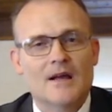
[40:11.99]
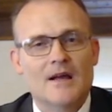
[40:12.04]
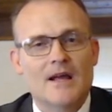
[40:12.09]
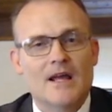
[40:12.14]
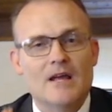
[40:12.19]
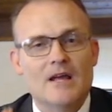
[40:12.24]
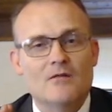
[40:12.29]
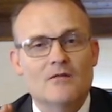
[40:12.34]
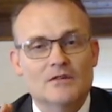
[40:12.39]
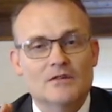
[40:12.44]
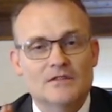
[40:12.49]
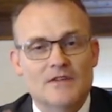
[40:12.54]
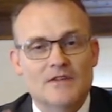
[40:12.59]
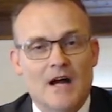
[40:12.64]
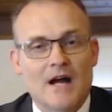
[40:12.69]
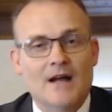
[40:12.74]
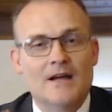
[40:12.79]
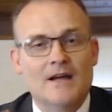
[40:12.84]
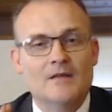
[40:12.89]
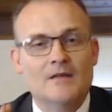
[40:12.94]
he was
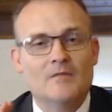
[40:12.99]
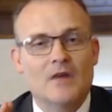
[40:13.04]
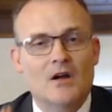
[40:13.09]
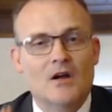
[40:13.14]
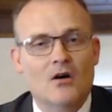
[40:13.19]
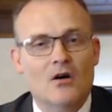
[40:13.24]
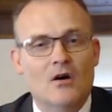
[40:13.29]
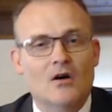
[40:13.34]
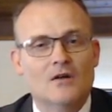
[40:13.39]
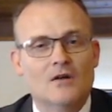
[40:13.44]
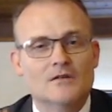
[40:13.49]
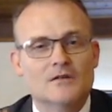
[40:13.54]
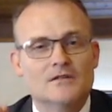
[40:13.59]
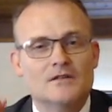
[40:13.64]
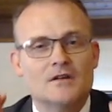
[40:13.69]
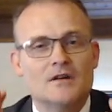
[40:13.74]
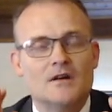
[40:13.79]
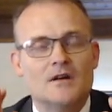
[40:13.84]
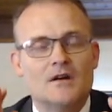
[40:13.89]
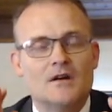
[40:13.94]
dying because
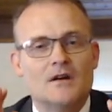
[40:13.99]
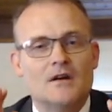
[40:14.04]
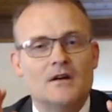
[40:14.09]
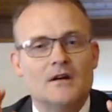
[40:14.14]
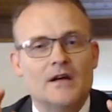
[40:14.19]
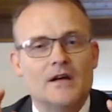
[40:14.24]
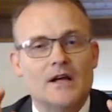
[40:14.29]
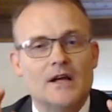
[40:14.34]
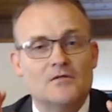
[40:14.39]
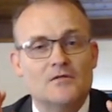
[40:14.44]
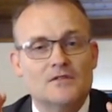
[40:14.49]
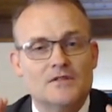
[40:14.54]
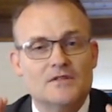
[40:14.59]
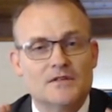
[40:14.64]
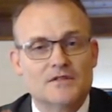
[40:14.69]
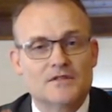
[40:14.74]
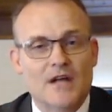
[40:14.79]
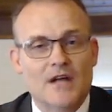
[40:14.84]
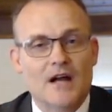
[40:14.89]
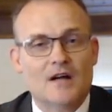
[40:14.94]
he was the
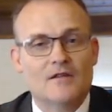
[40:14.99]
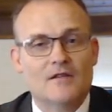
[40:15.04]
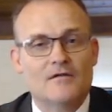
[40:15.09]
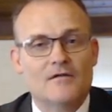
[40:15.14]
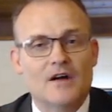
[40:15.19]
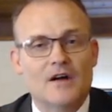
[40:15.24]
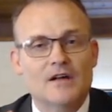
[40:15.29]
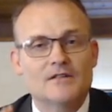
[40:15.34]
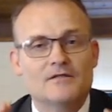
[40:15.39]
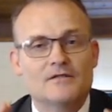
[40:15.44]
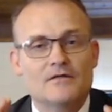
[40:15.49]
sacrifice